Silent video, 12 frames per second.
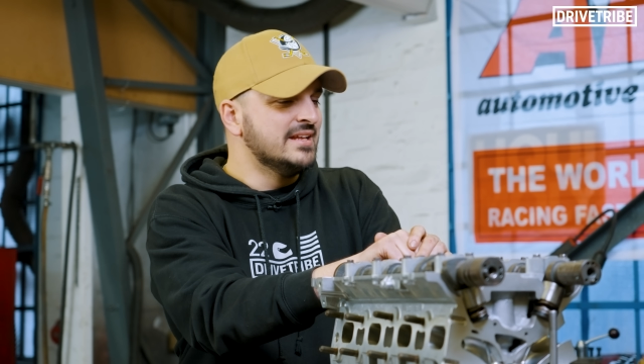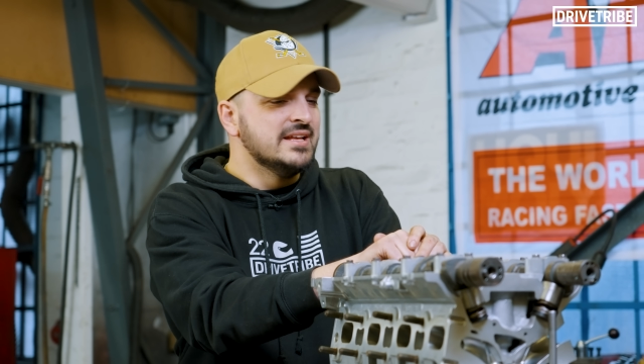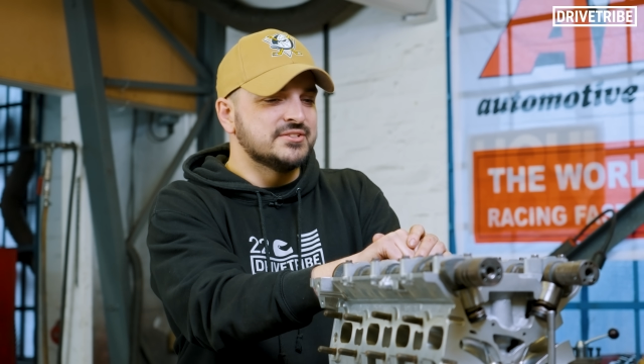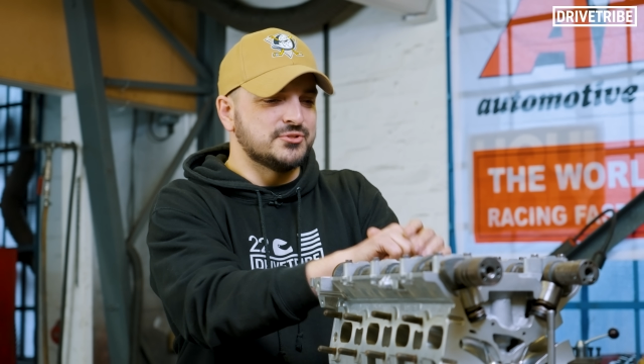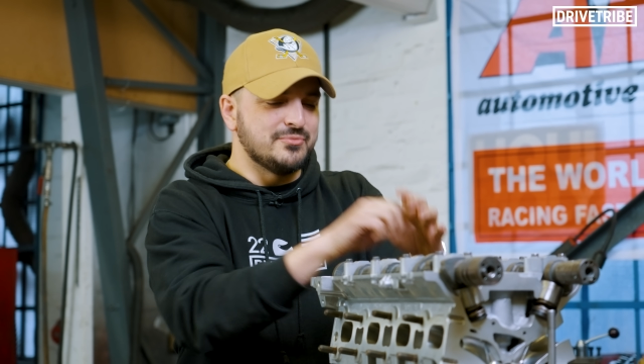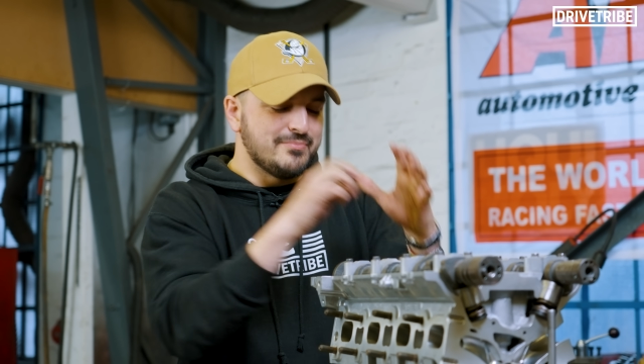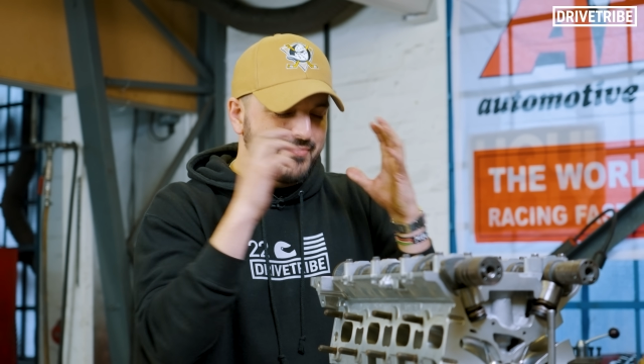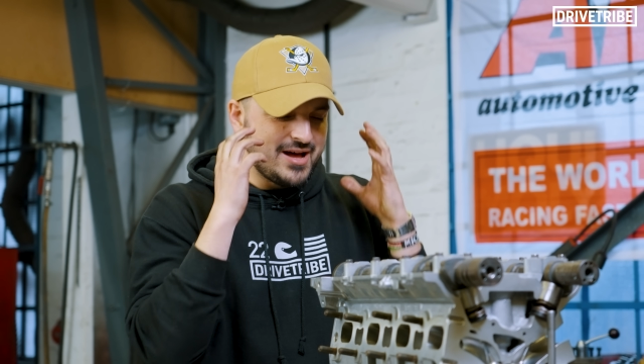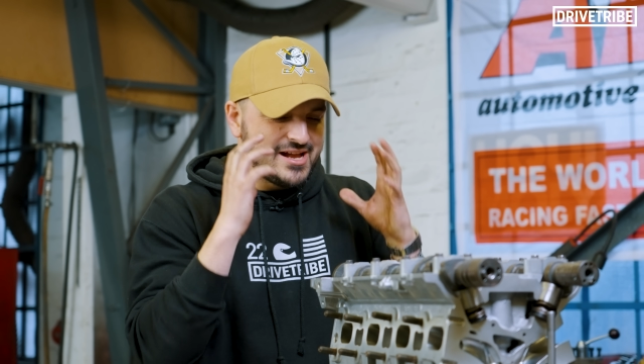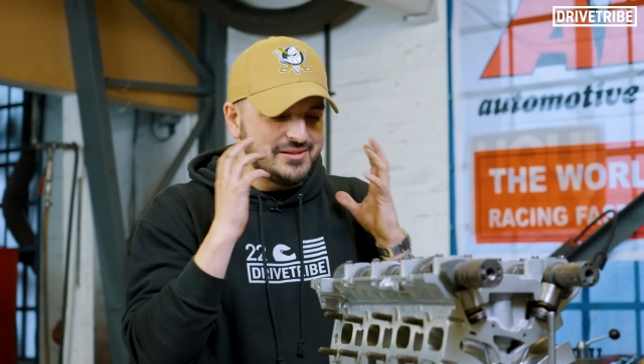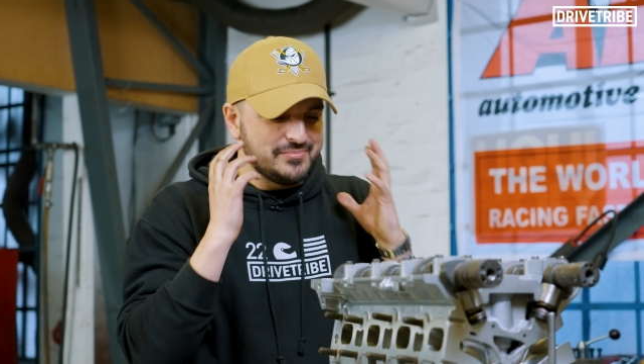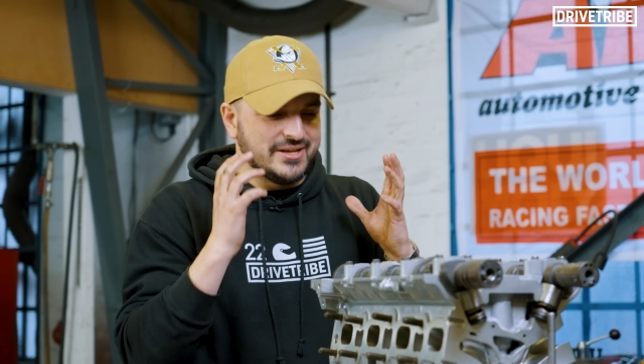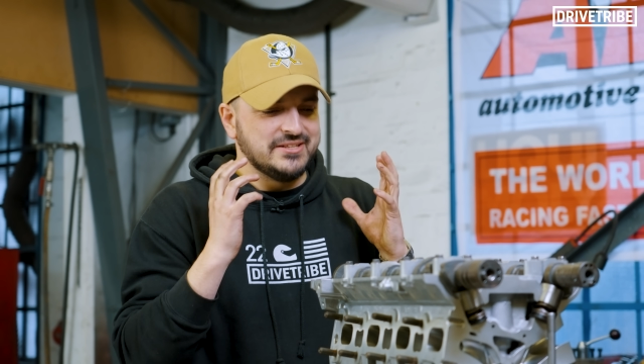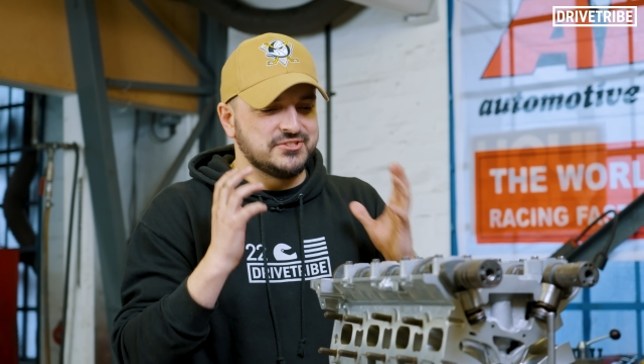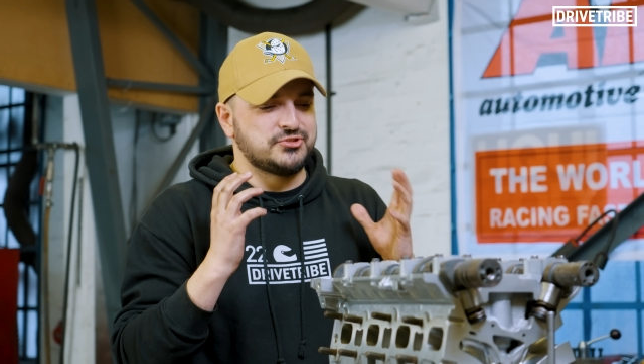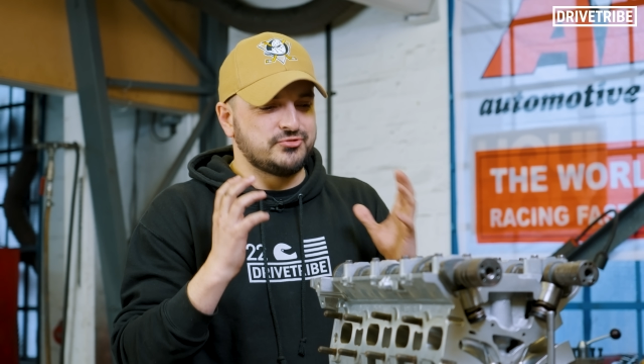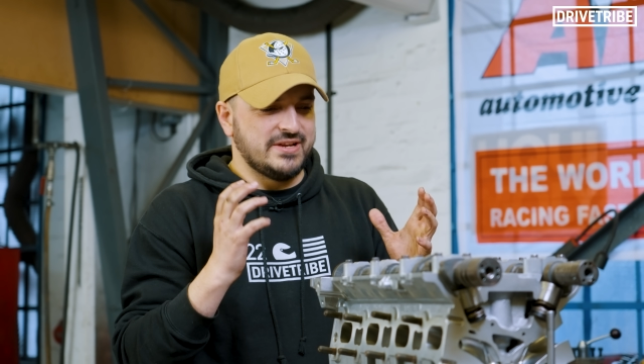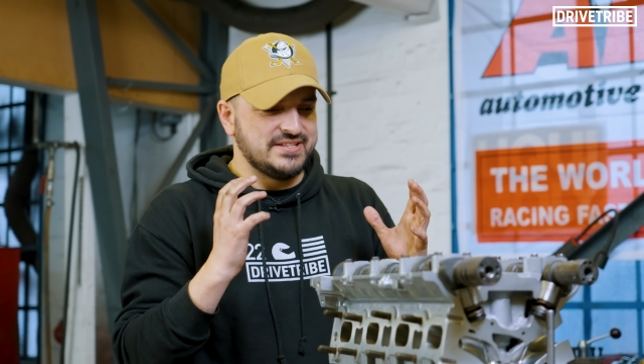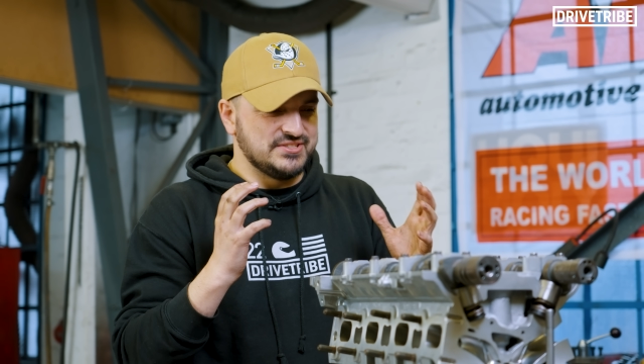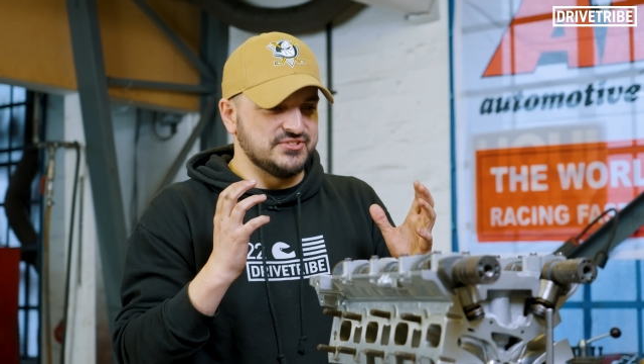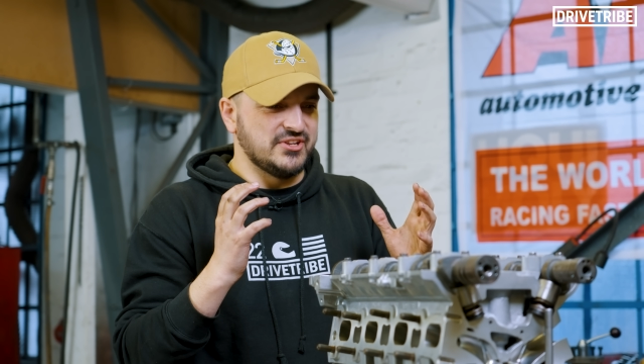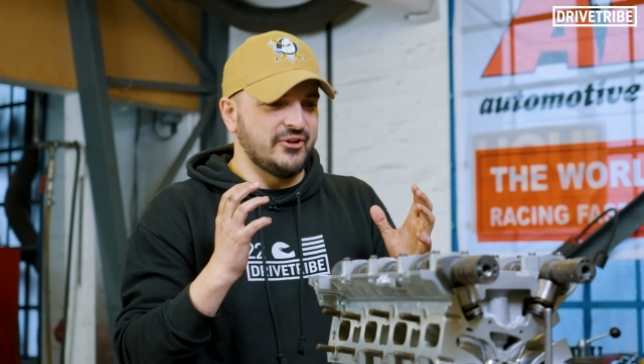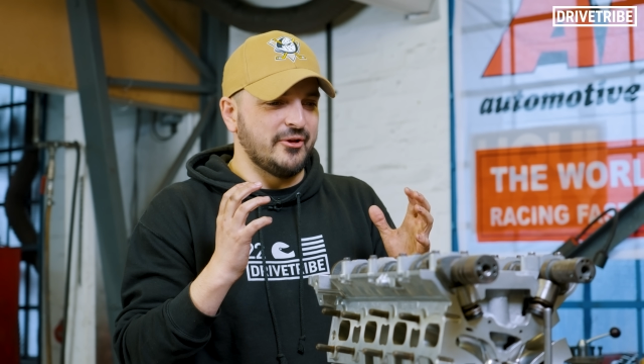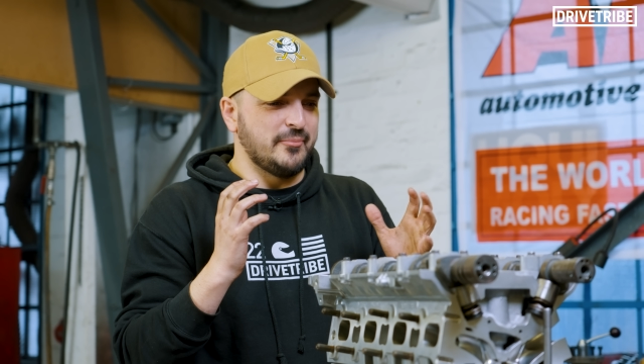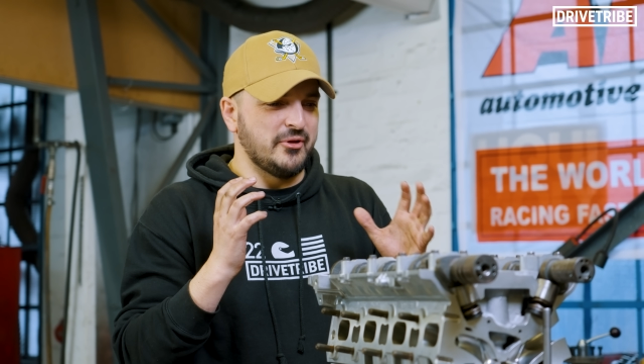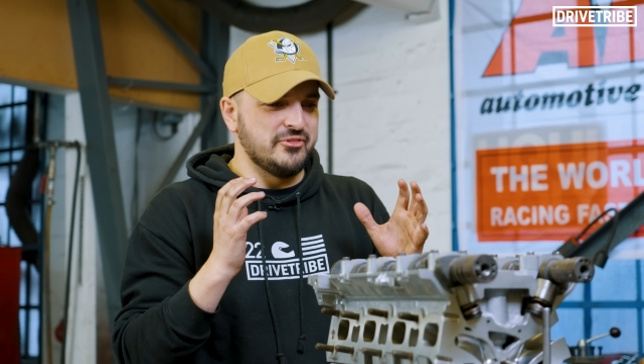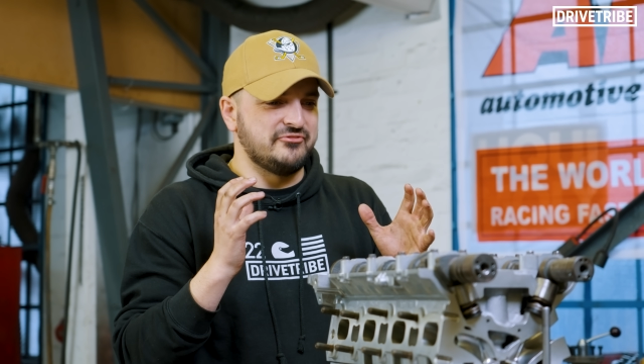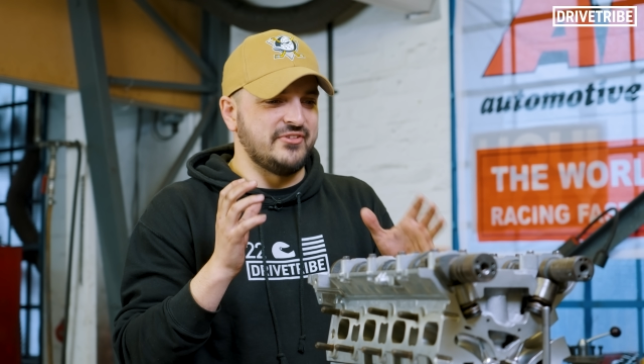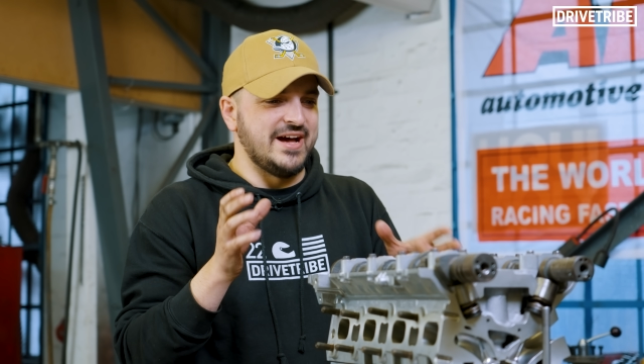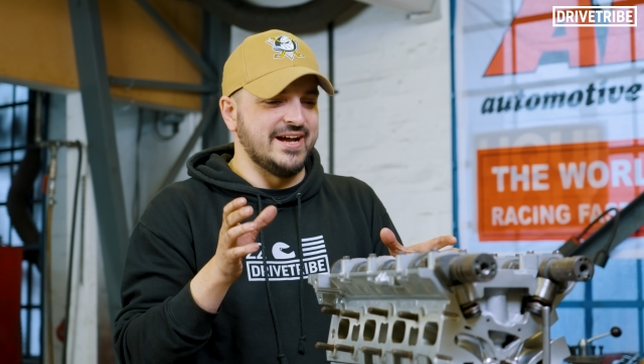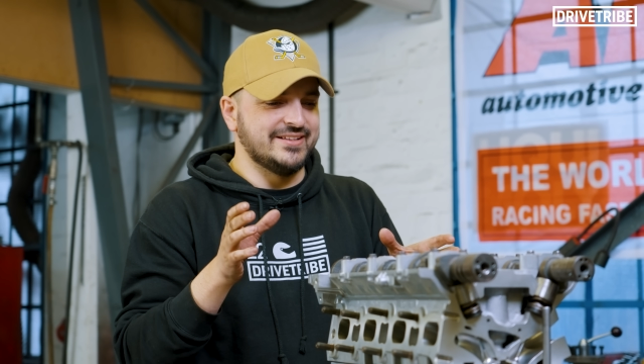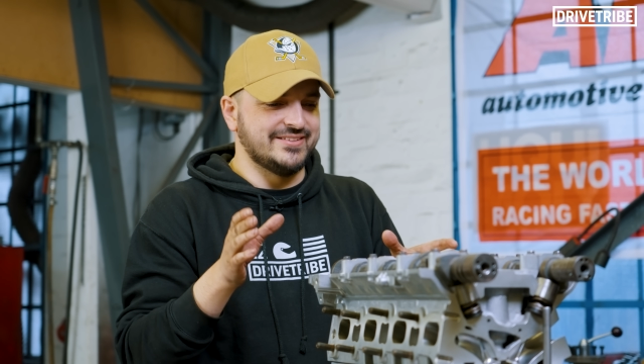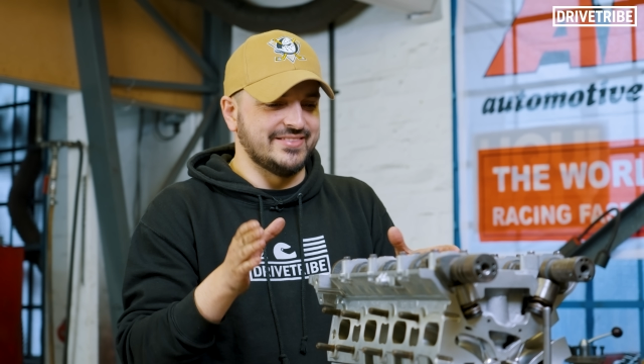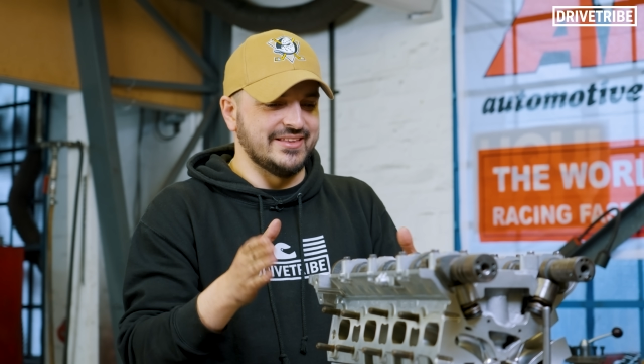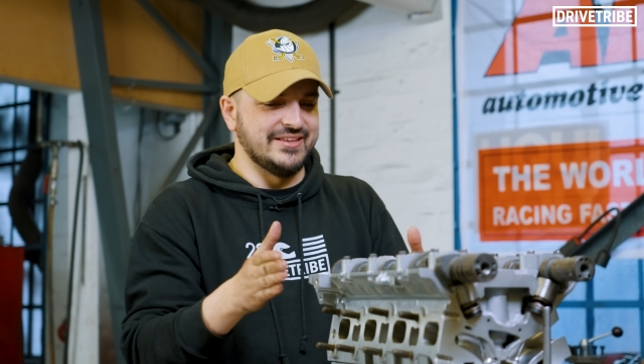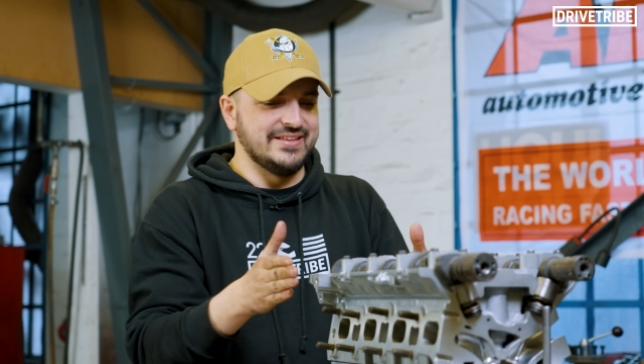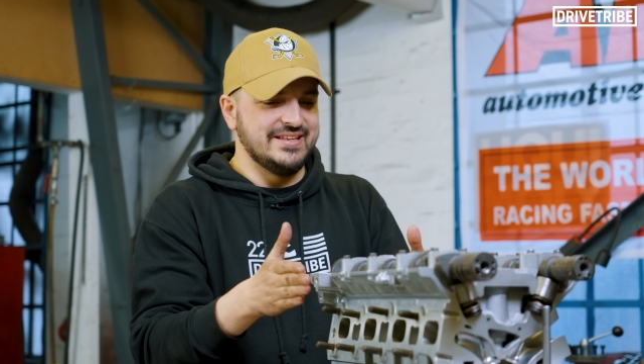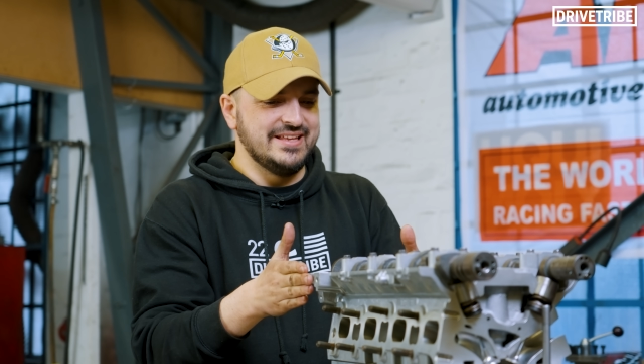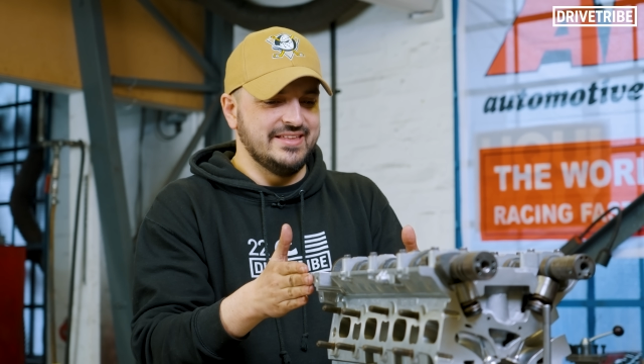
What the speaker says: So my mind stresses out about the fact that